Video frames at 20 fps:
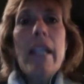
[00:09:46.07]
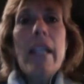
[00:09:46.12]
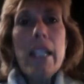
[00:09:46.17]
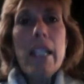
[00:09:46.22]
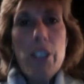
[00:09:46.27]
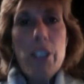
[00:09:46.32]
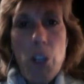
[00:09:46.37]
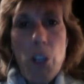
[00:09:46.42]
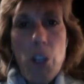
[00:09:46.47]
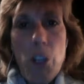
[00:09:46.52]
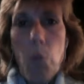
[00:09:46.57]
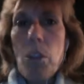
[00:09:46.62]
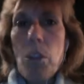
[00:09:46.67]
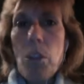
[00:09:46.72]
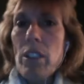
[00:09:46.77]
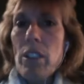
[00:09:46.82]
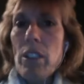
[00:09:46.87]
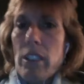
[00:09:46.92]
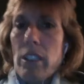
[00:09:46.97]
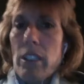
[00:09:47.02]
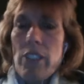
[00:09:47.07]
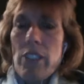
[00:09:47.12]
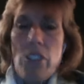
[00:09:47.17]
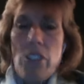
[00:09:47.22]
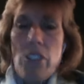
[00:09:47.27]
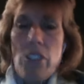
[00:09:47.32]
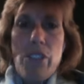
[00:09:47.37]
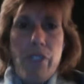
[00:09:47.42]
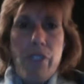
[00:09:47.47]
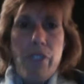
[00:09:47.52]
we're gonna
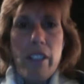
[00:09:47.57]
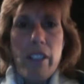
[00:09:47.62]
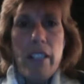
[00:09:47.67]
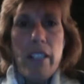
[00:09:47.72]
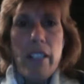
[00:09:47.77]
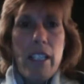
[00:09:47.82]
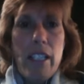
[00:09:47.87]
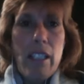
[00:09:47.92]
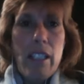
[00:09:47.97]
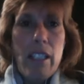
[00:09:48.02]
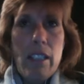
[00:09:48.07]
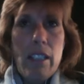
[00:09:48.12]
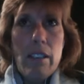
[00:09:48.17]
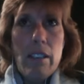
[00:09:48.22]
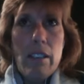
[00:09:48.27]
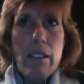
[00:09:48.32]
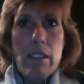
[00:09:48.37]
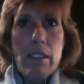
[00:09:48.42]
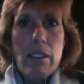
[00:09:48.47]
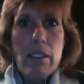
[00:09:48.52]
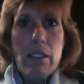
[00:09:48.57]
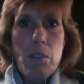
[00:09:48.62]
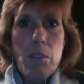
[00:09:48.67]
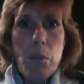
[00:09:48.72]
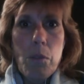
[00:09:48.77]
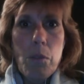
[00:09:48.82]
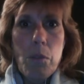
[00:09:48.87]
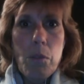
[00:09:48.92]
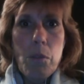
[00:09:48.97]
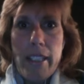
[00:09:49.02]
just feel like
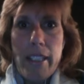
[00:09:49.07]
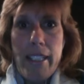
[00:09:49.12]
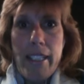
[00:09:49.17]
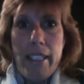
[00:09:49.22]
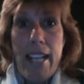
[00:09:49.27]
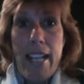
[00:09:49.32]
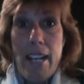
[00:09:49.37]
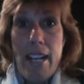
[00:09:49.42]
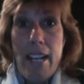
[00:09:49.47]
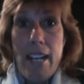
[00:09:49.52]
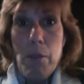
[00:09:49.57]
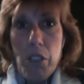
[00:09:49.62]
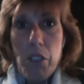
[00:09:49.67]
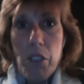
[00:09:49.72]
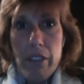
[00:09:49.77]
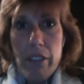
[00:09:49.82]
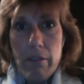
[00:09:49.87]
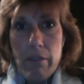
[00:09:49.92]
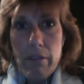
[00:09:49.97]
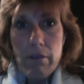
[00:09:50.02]
we're getting hammered.